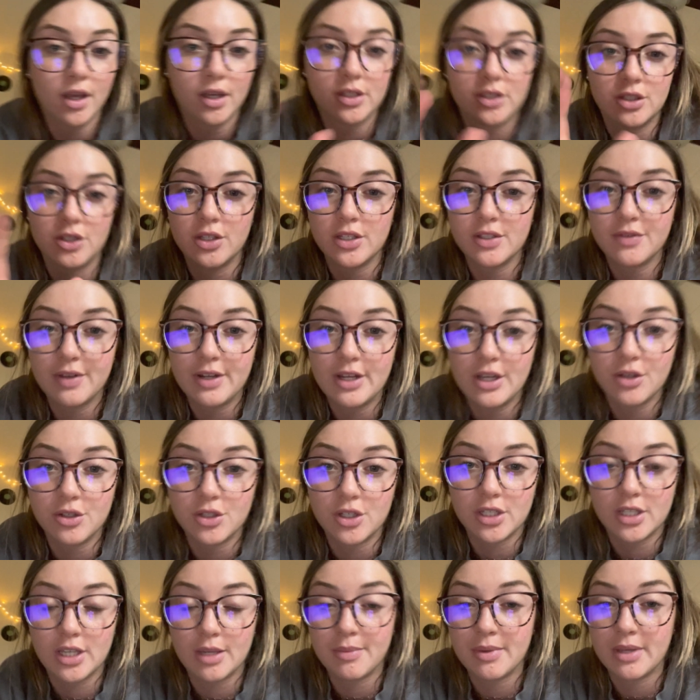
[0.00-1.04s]
So this video is
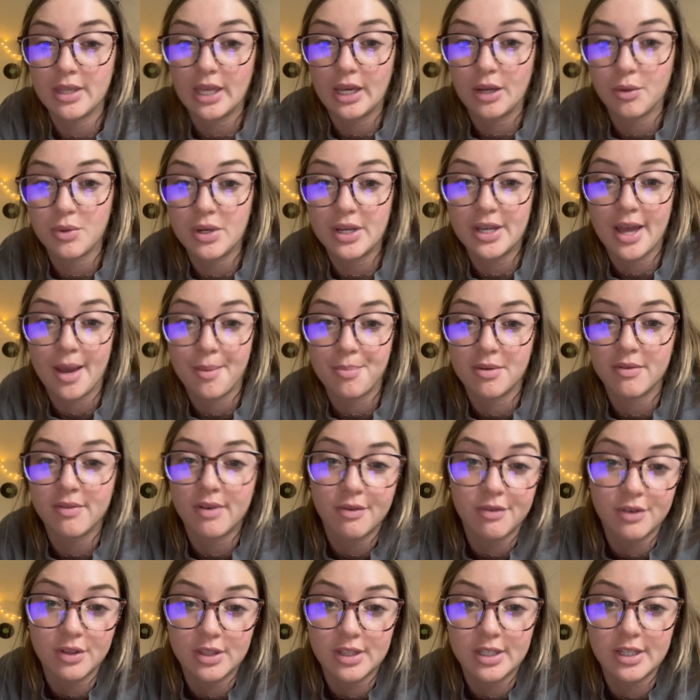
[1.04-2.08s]
just going to be like a recap of
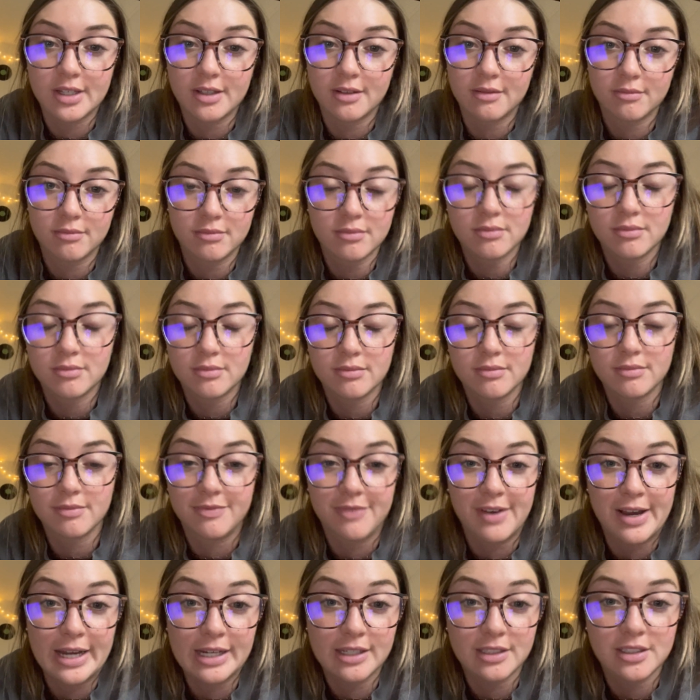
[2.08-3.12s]
everything
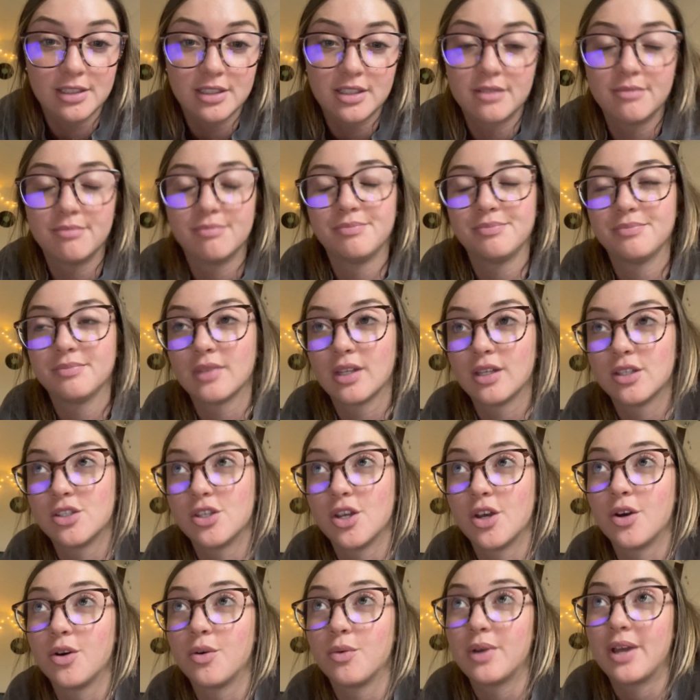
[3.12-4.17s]
fast.
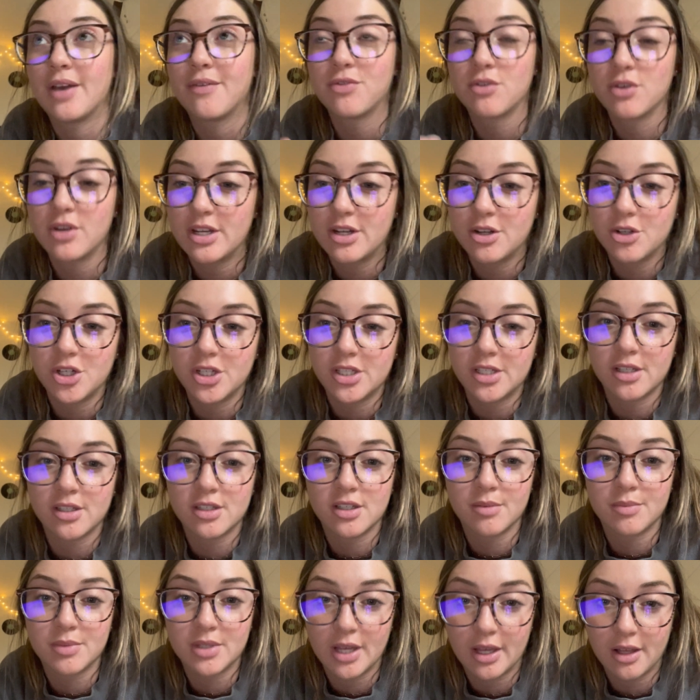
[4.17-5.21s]
So we have 3 energy
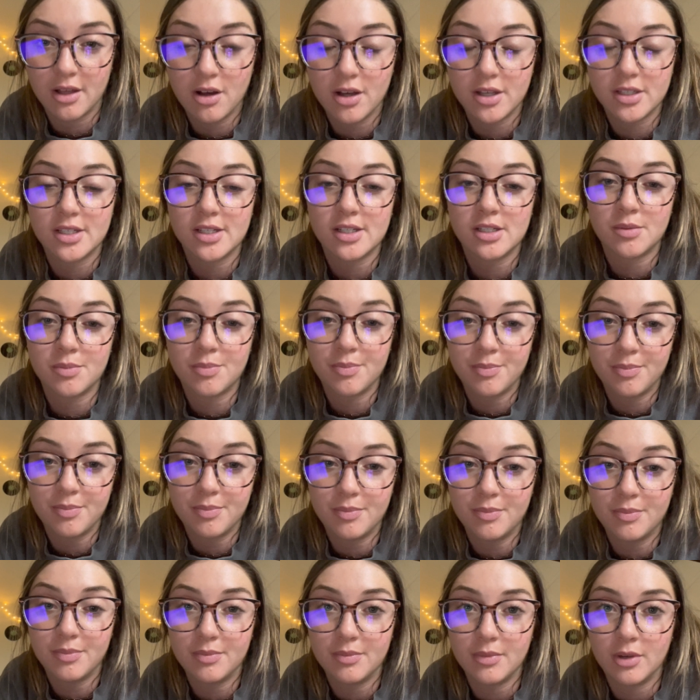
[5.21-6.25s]
systems: glycolysis,
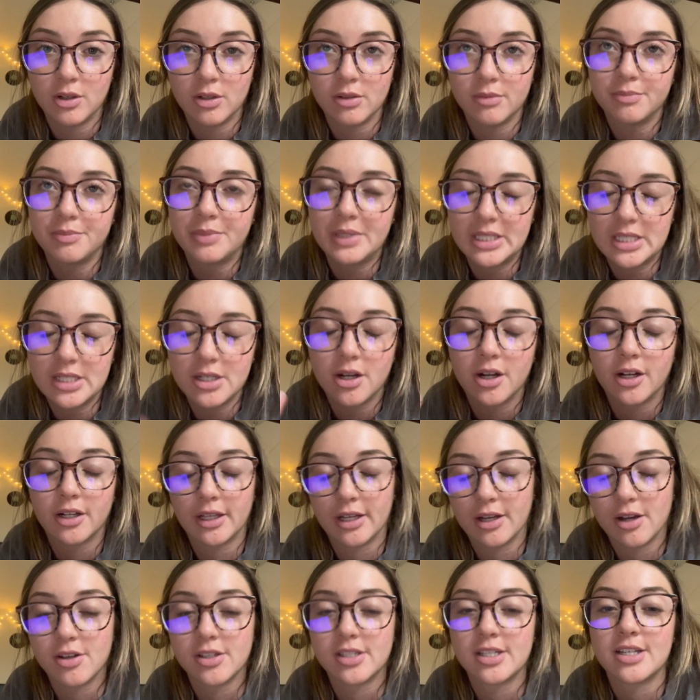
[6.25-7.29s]
or PCR
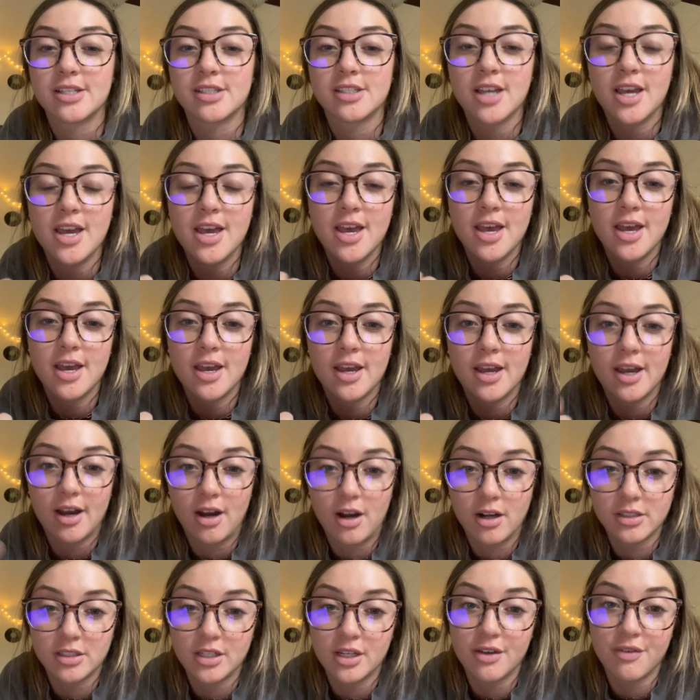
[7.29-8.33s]
glycolysis,
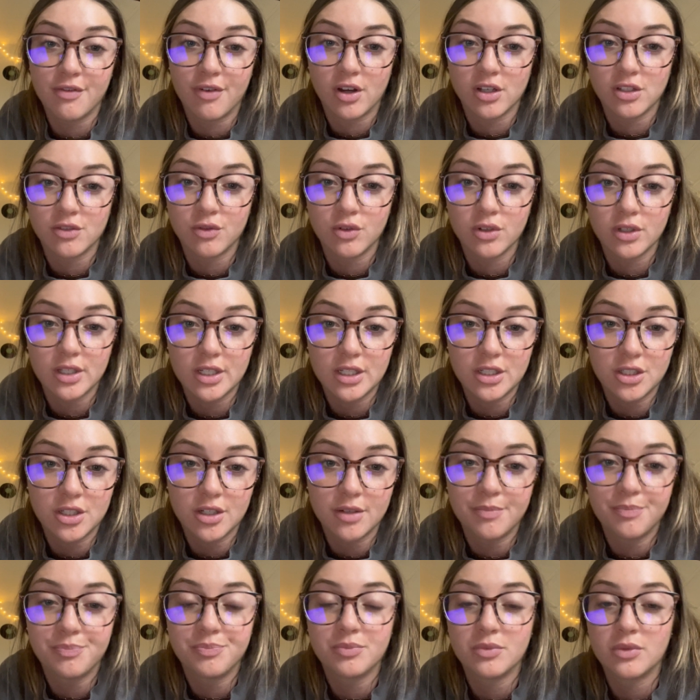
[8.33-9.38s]
oxidative
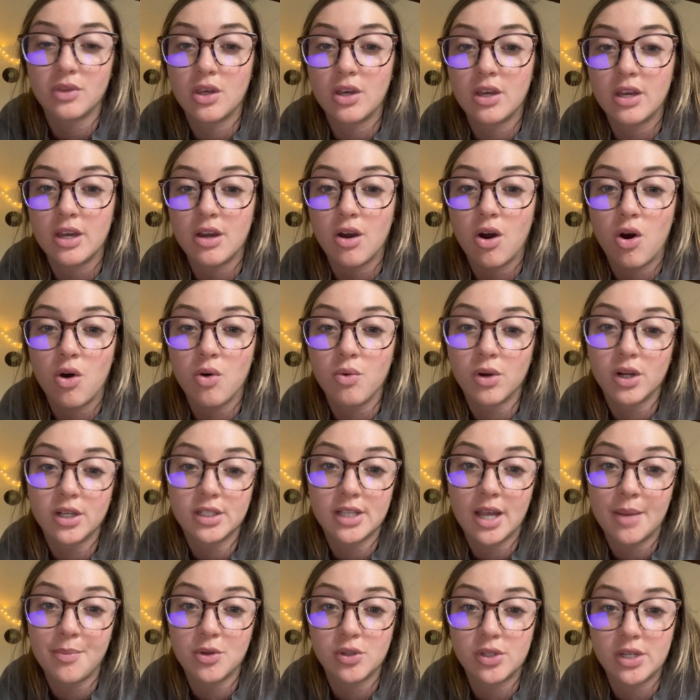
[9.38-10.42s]
phosphorylation. They all work
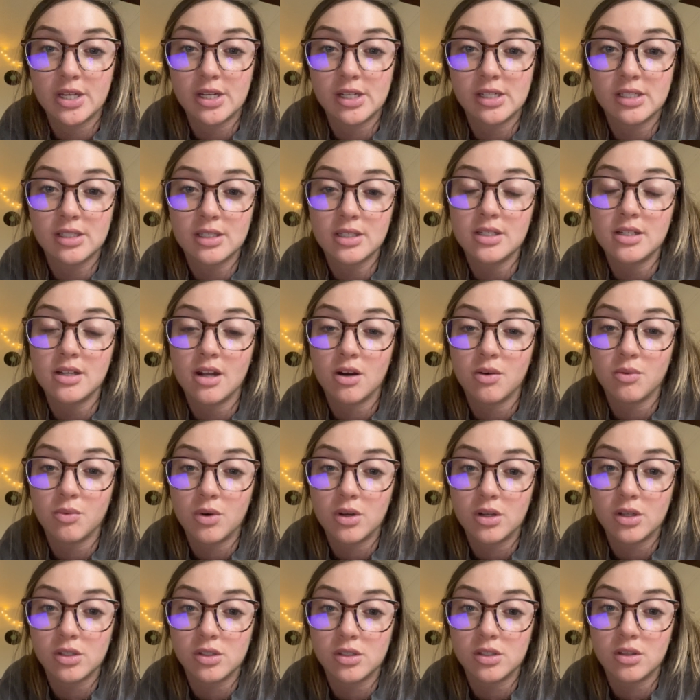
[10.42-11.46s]
simultaneously, not
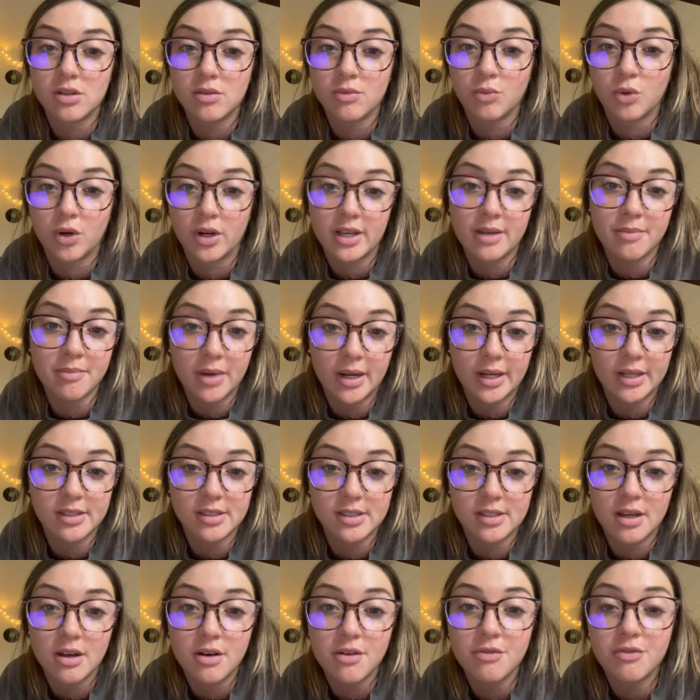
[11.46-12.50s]
one is working by
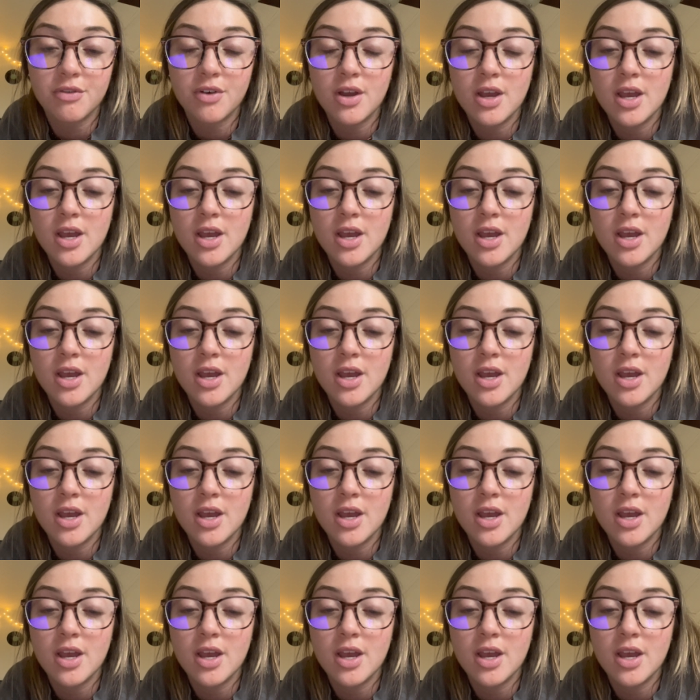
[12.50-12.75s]
itself.